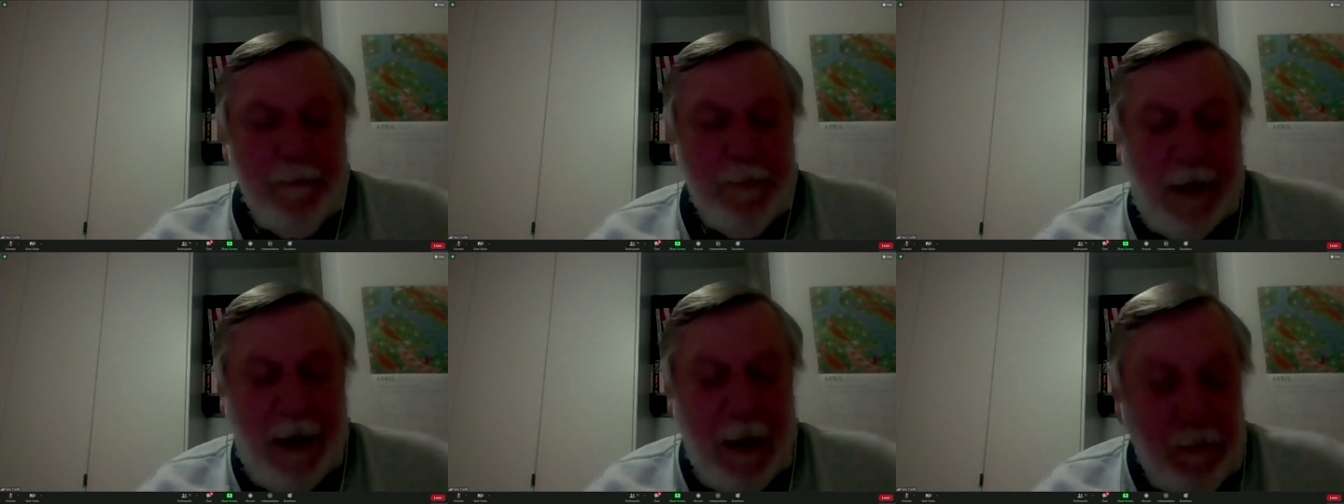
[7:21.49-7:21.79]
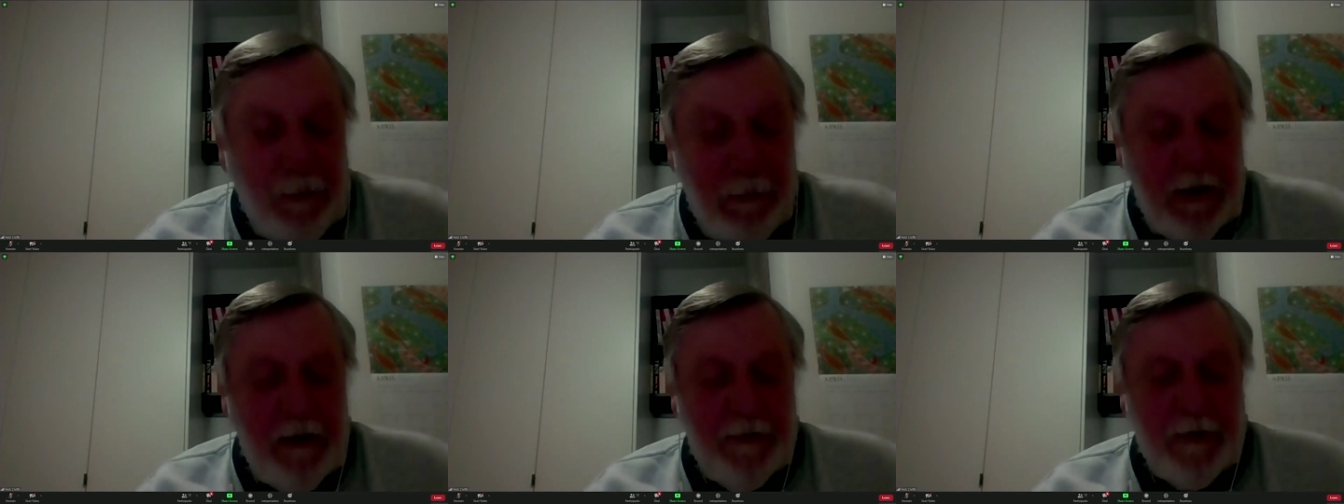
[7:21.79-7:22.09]

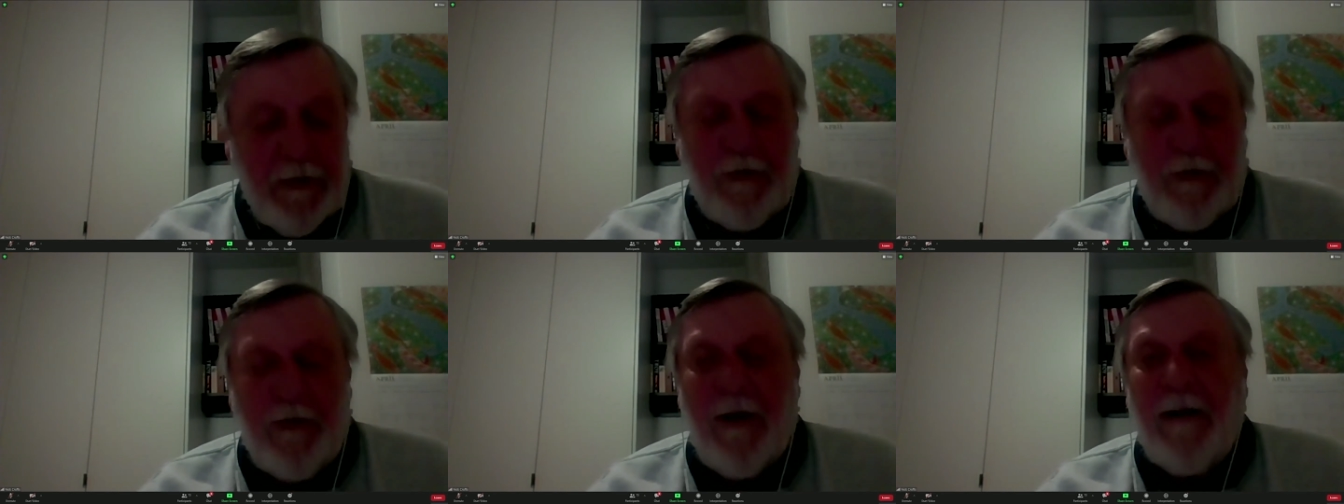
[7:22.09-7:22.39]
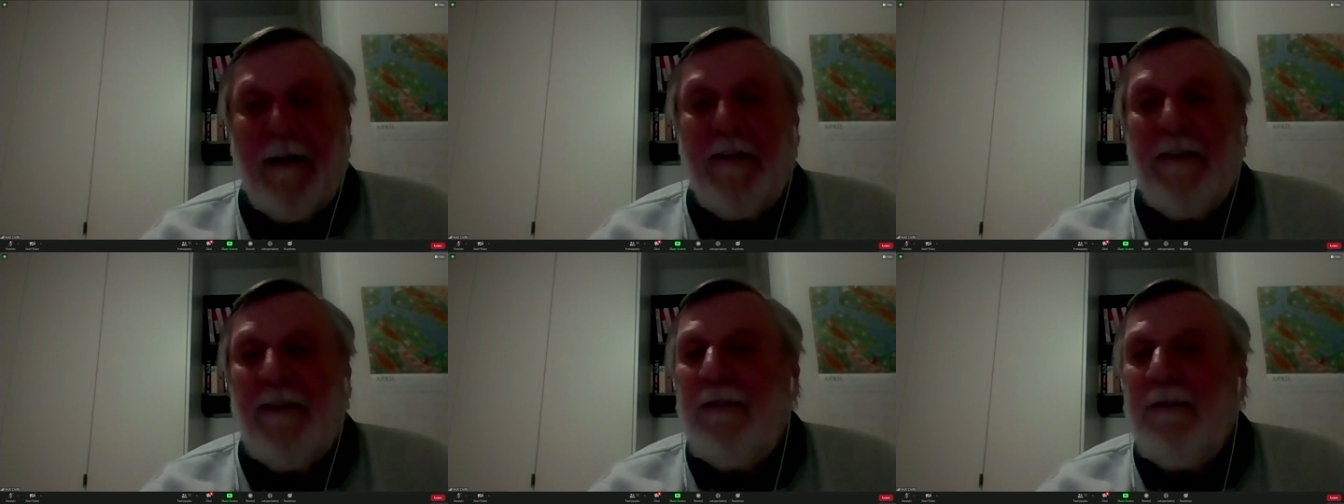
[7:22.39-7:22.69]
get rid of the
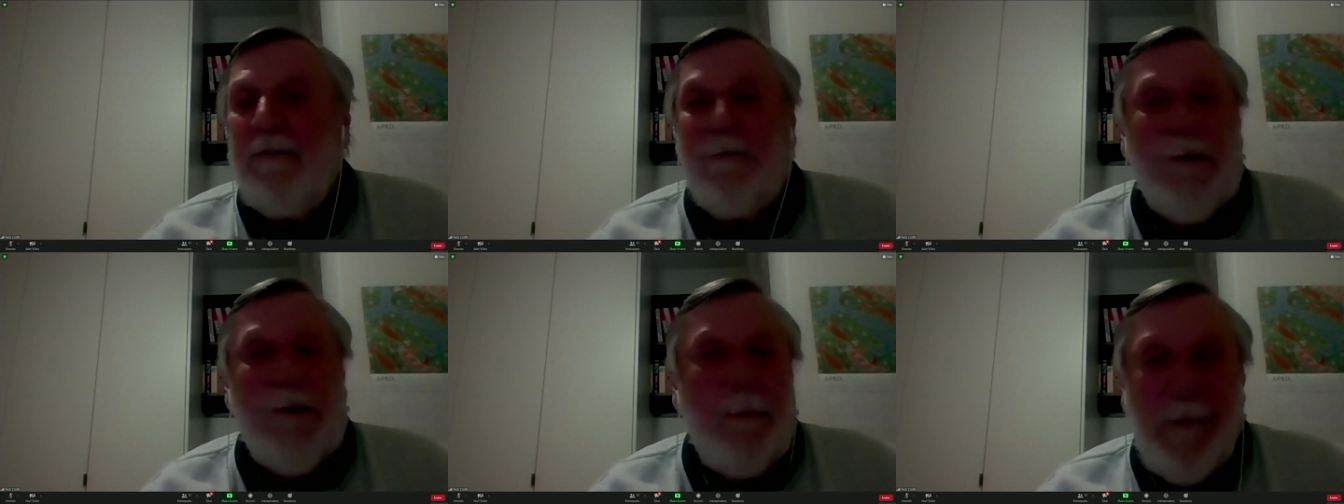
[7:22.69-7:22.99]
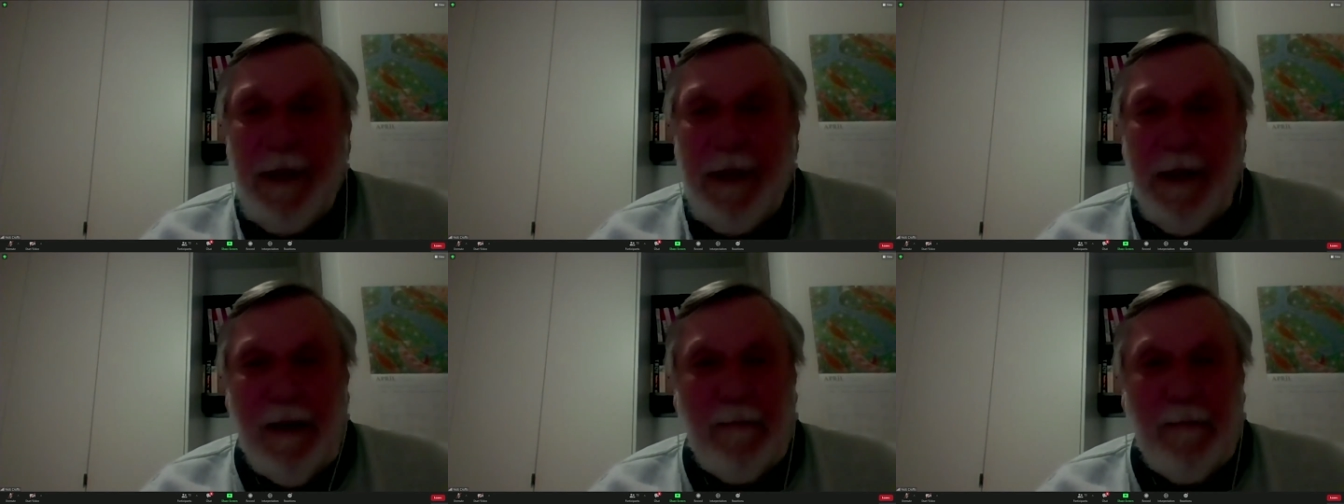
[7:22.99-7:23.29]
drugs from
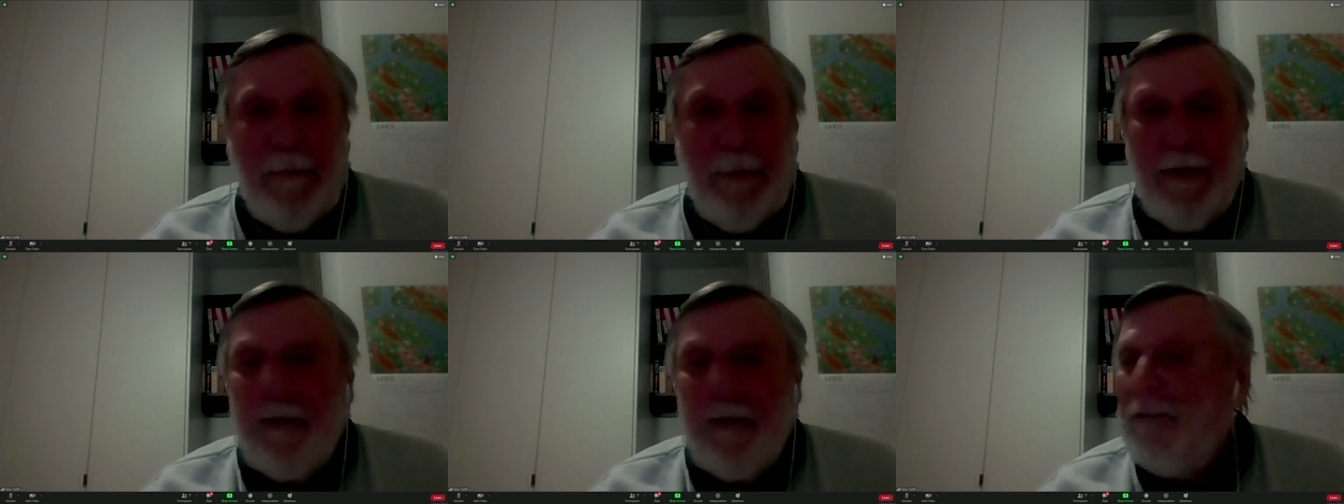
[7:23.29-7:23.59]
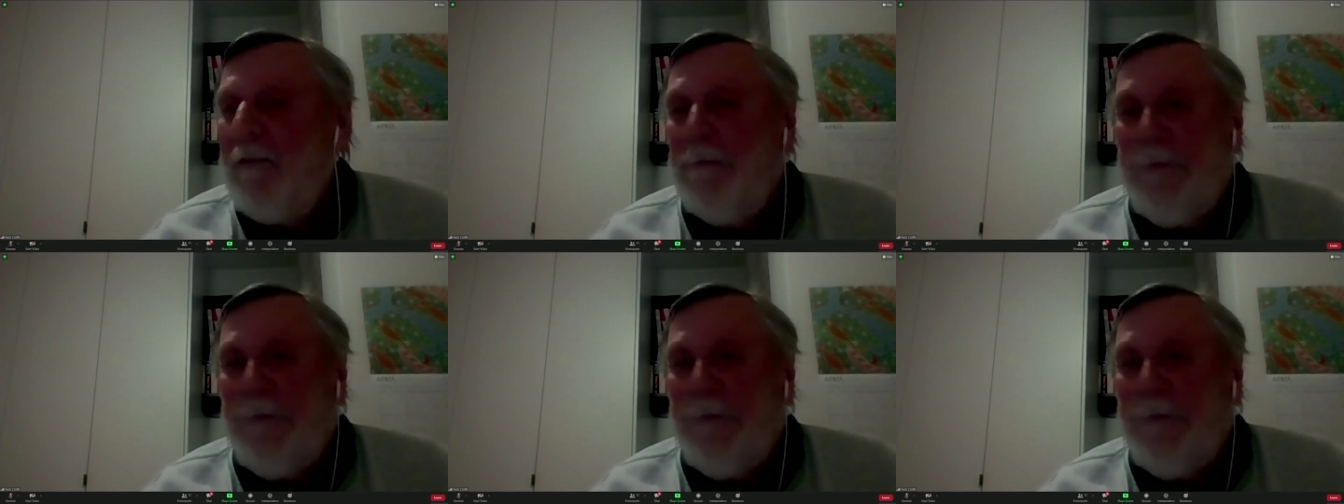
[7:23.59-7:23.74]
the young person,